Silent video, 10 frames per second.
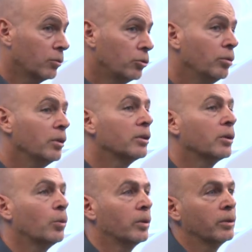during
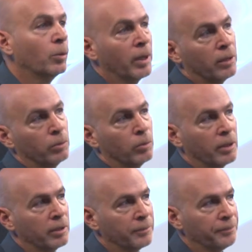the way to
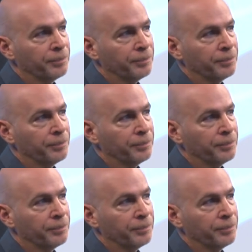work,